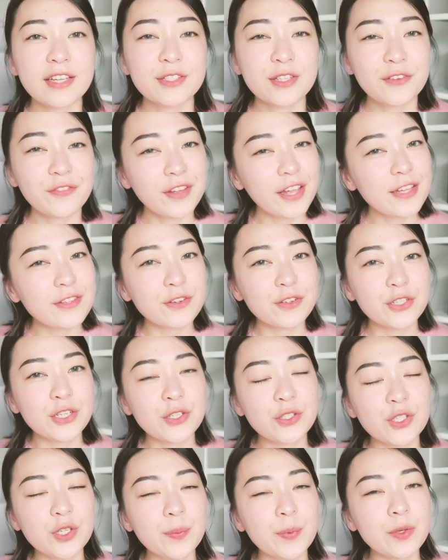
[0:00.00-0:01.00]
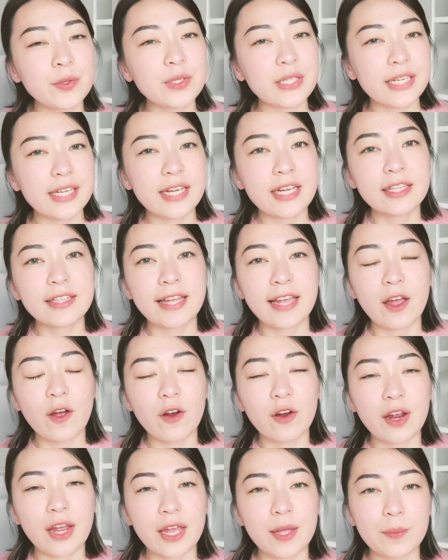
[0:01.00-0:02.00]
So if you guys are new to Beauteque, they
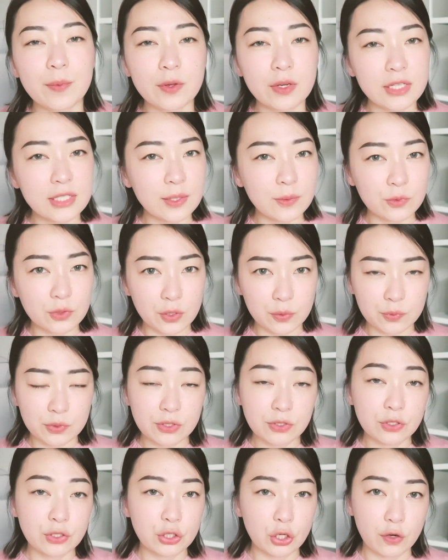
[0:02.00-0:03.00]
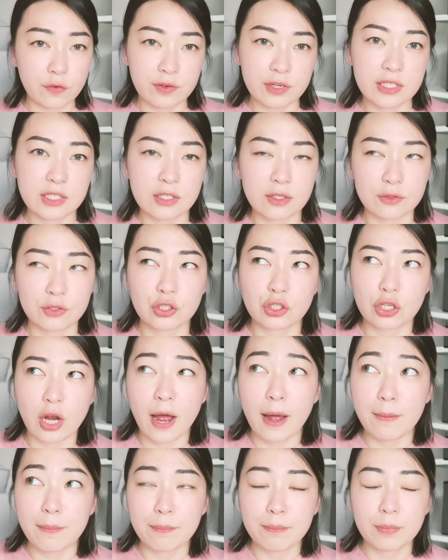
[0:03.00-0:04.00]
are a beauty subscription service
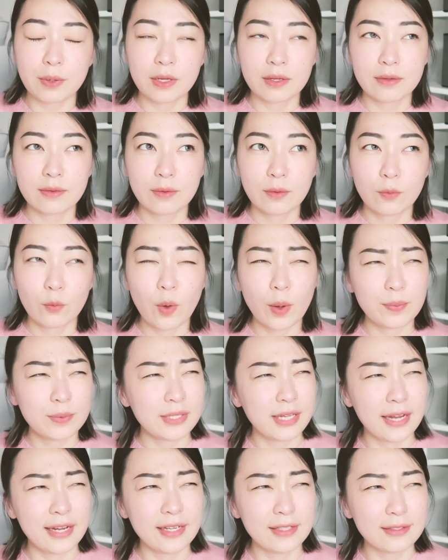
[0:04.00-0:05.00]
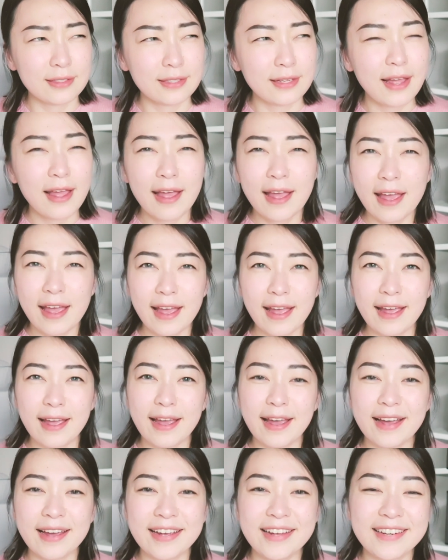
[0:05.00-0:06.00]
shop website,
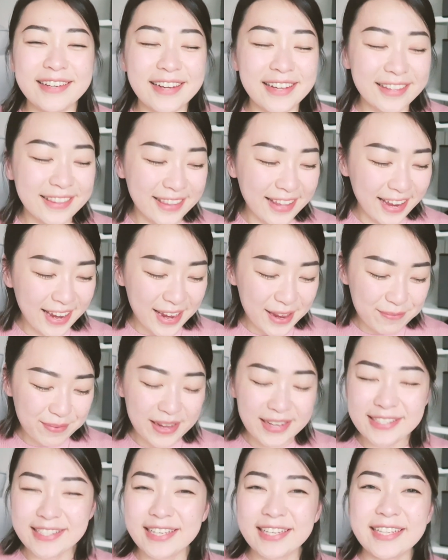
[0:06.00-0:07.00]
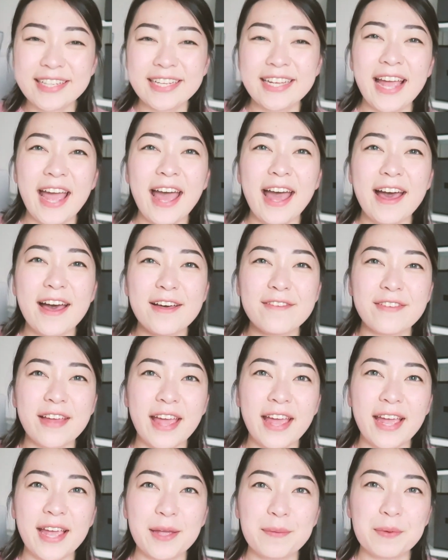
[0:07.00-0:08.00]
and they basically have
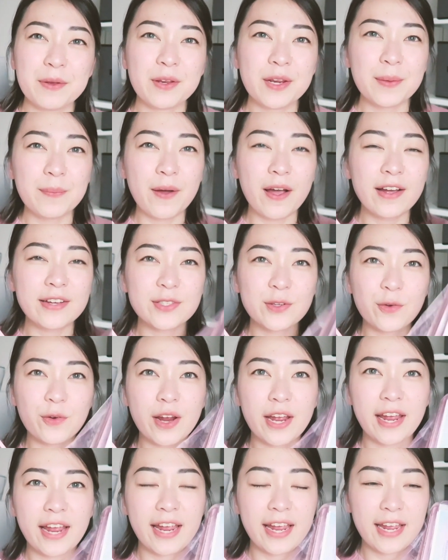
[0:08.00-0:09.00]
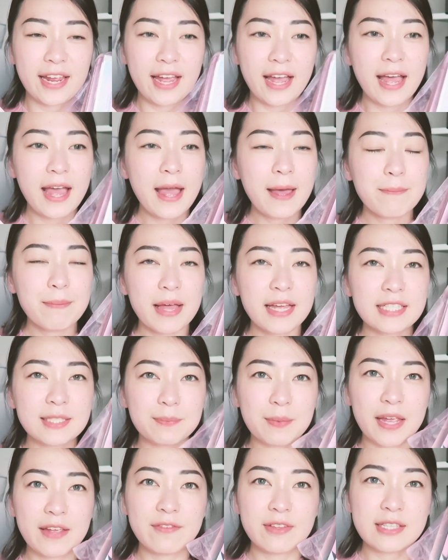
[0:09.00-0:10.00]
a beauty box or a
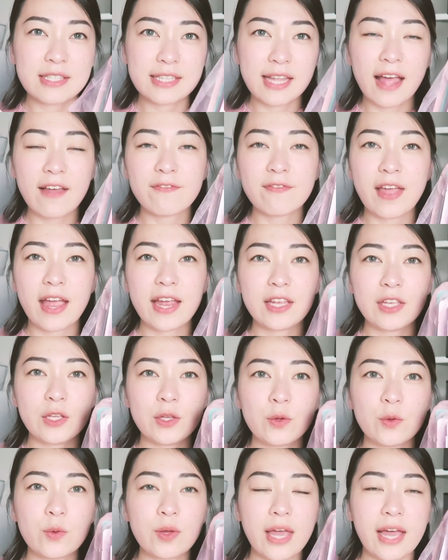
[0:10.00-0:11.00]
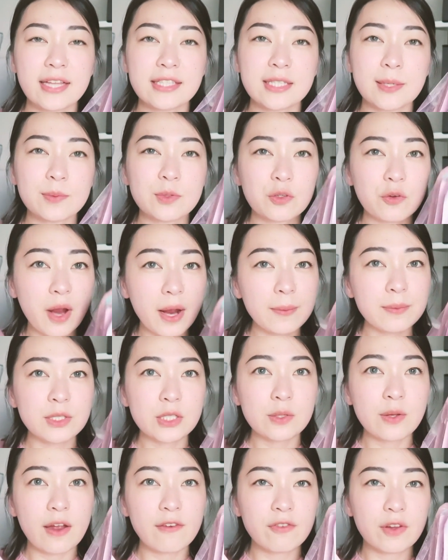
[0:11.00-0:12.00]
Mask Maven set that you can subscribe
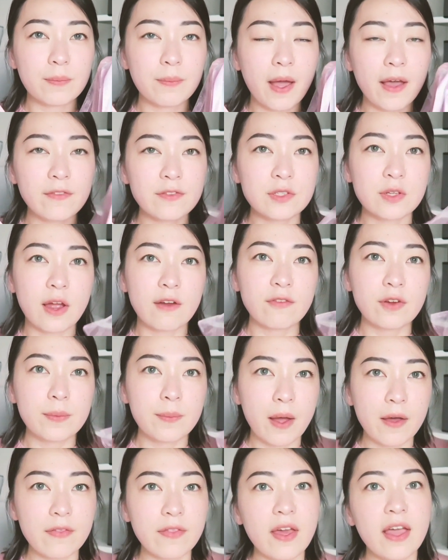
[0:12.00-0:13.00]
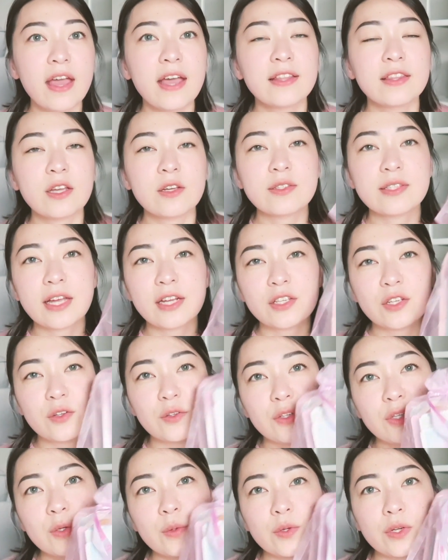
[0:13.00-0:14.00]
to every month. So every month they'll send
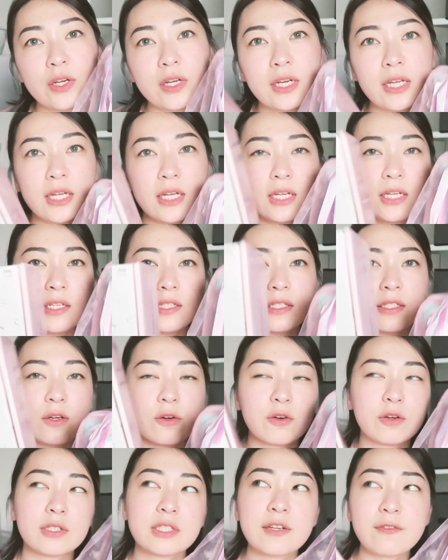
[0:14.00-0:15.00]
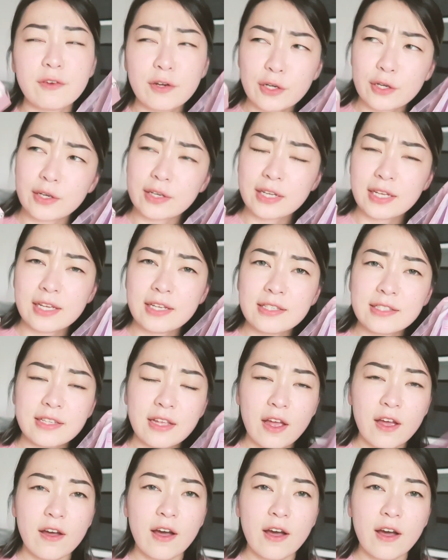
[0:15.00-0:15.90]
you new goodies or different goodies